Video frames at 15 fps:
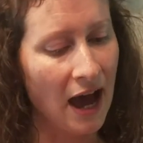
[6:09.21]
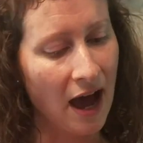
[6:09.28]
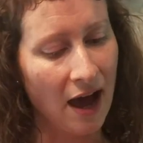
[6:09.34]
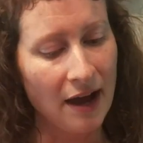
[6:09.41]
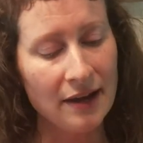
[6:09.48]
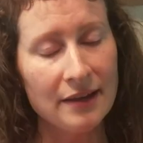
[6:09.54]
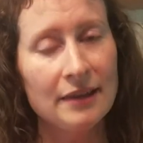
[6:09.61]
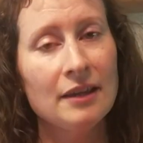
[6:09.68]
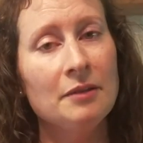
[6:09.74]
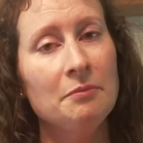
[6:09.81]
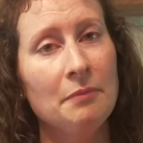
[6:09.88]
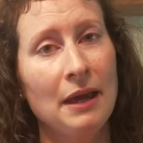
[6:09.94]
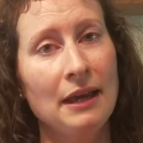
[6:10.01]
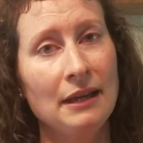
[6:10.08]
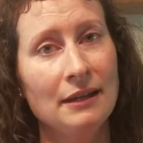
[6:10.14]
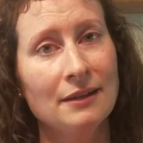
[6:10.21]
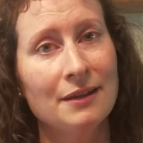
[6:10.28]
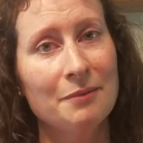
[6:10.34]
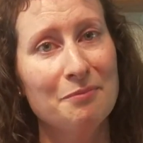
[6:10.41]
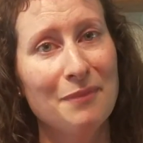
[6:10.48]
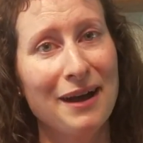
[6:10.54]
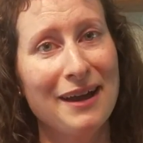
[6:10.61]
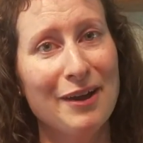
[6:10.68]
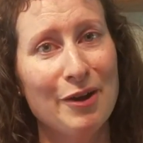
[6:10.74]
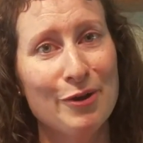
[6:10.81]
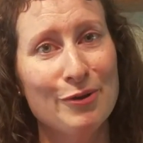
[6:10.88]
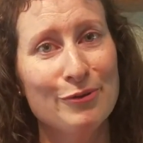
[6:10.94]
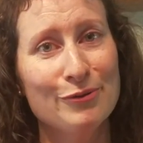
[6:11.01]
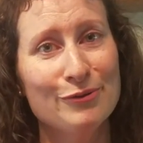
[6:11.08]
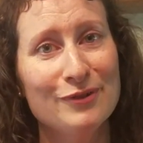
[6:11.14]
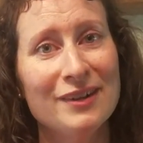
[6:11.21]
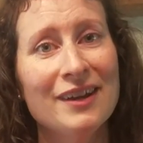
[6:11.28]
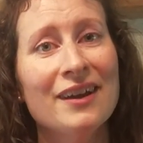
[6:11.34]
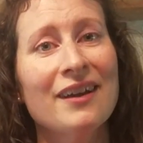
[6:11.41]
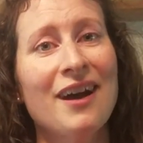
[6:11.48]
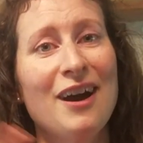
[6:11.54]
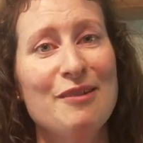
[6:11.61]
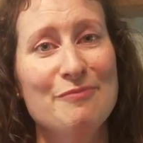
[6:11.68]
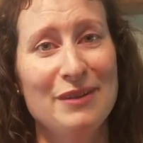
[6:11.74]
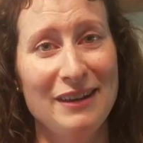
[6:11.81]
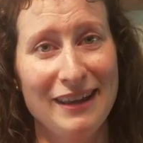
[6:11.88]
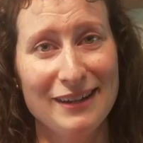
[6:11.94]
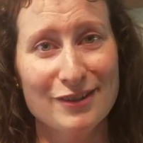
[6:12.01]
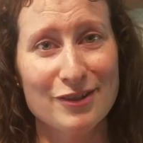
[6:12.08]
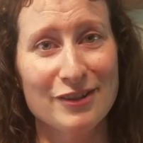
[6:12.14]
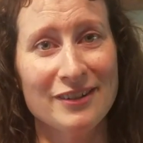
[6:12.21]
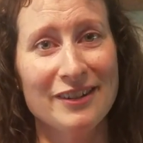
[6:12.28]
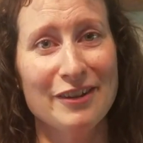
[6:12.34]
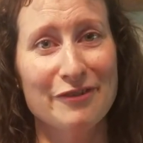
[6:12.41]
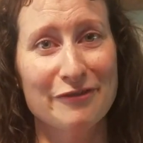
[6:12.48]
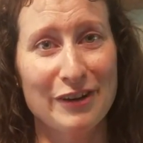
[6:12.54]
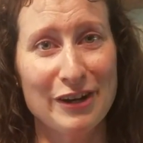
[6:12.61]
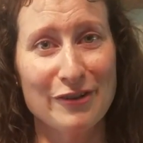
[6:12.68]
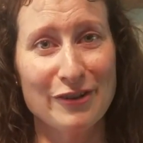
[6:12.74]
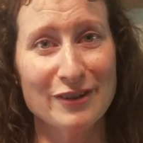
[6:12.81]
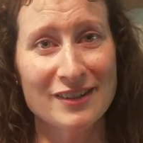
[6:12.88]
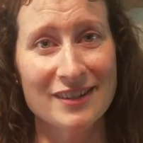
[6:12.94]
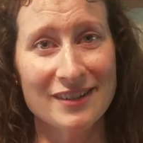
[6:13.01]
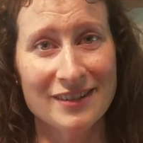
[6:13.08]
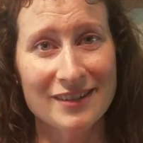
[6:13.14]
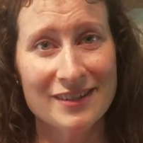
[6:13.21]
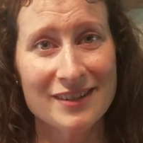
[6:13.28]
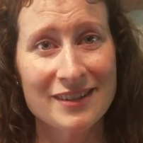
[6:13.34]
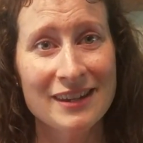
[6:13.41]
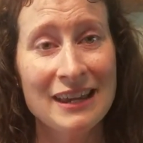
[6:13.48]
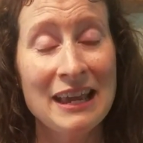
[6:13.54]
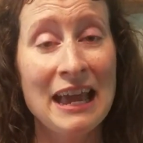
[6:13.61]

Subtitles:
I can make my own combination of fragrances.